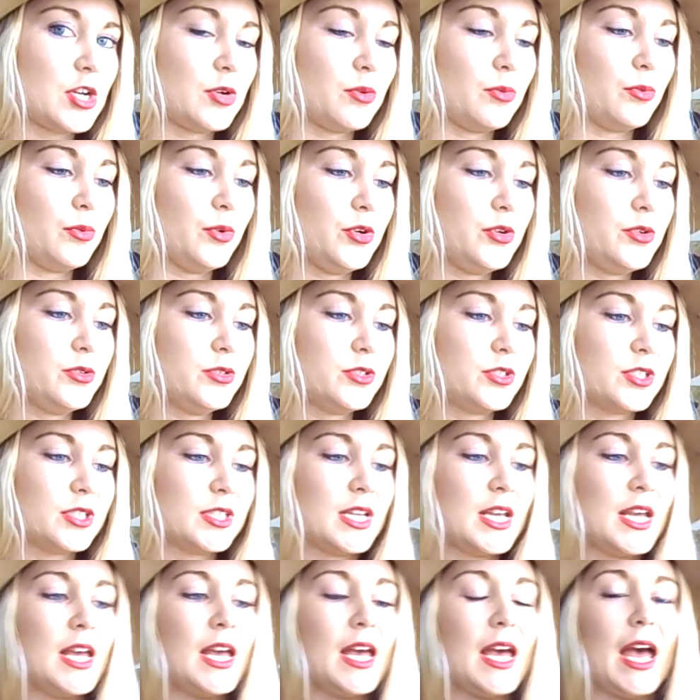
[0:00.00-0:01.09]
roots,
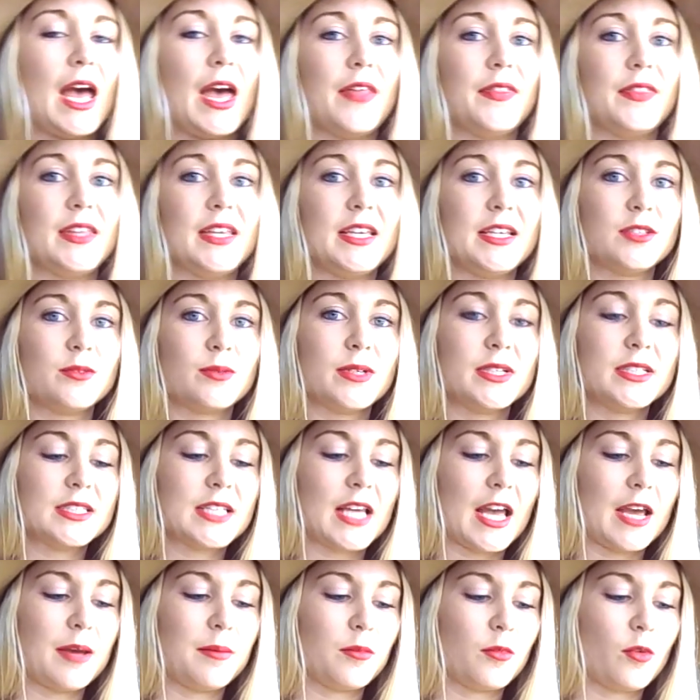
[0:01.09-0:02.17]
and these ones
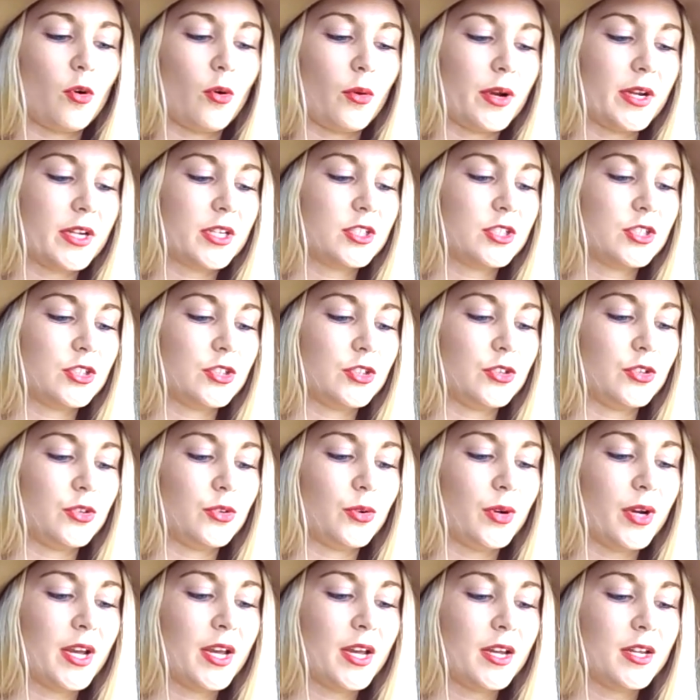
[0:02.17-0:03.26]
I'm going to
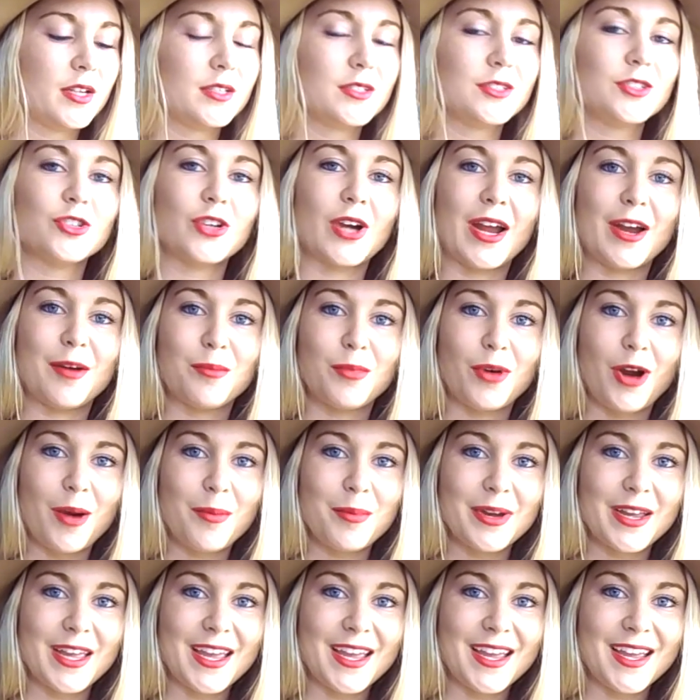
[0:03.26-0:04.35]
try and
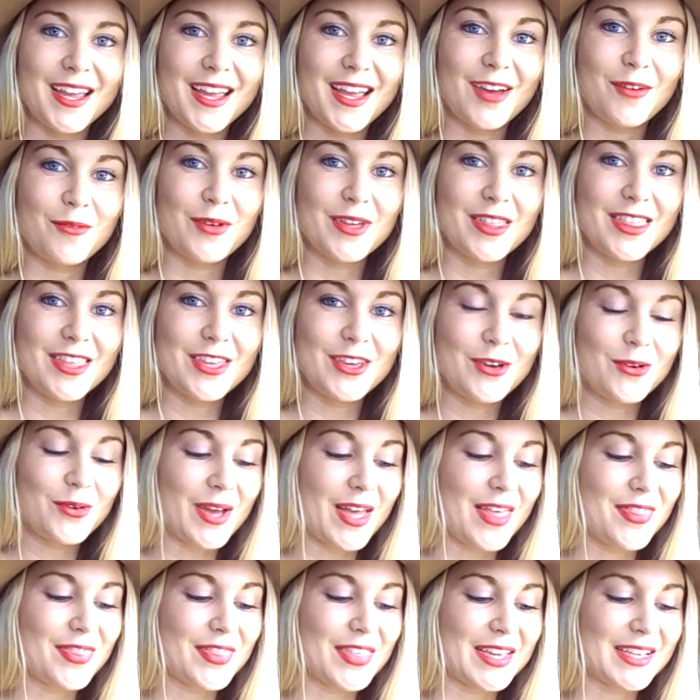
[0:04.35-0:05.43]
propagate with you
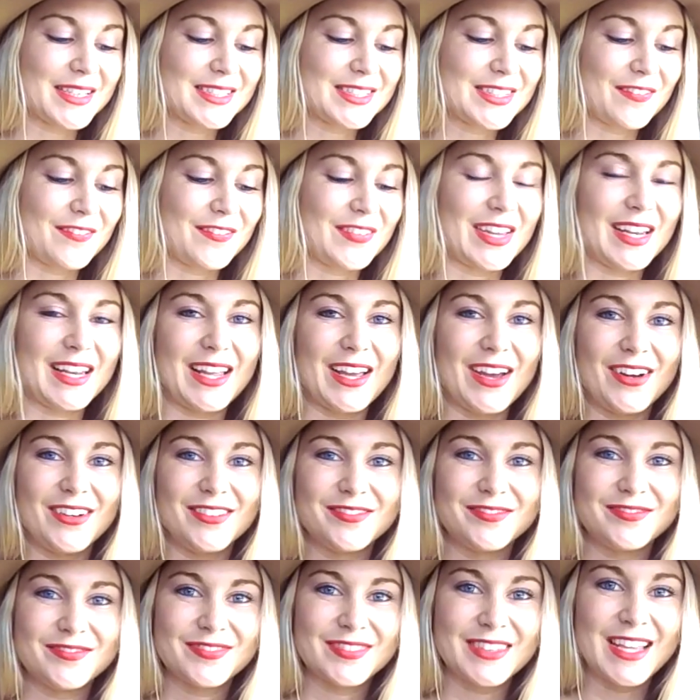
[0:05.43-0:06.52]
in this video.
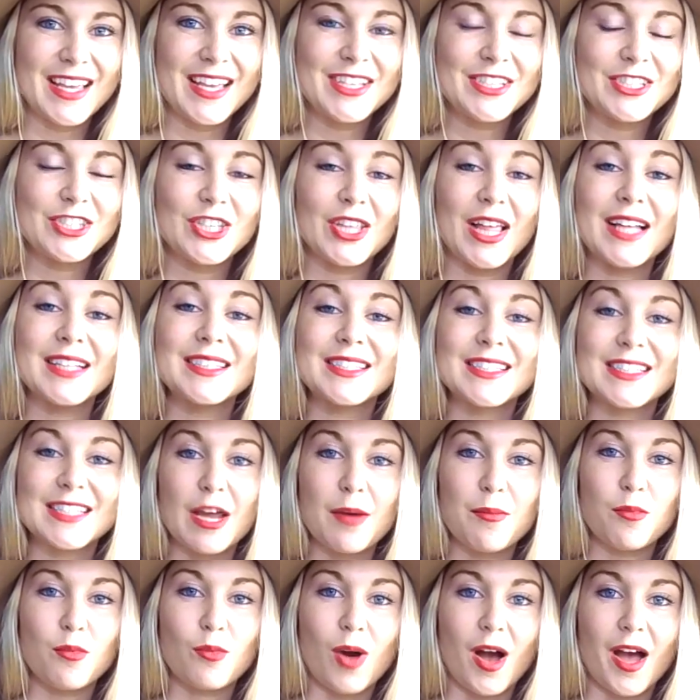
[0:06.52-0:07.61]
So that's
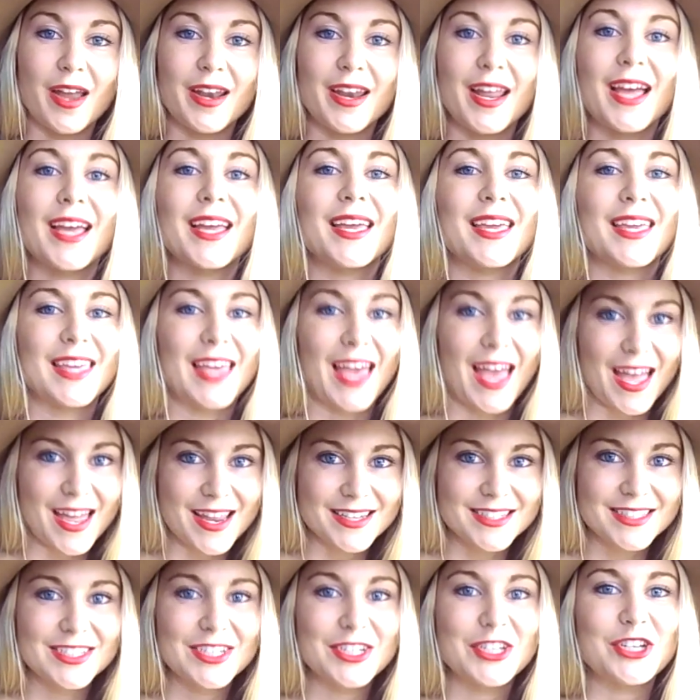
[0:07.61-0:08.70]
step 1, get
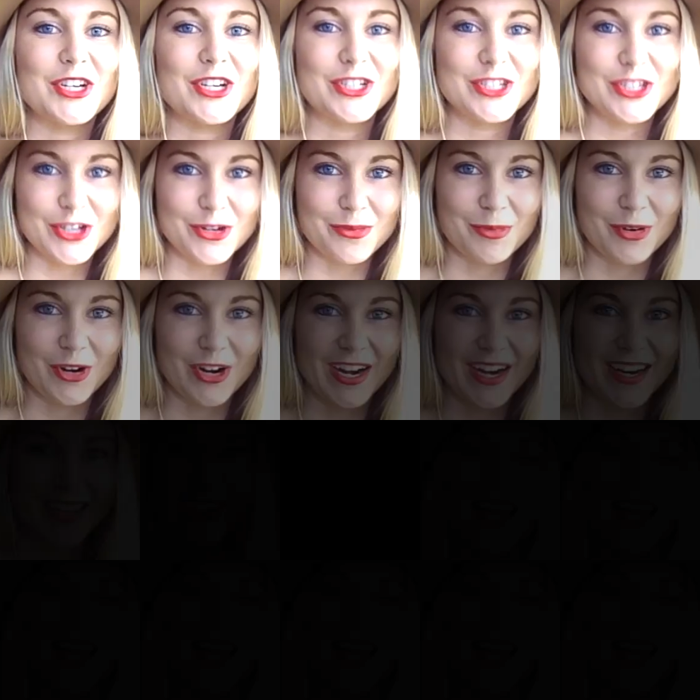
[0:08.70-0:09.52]
your turmeric.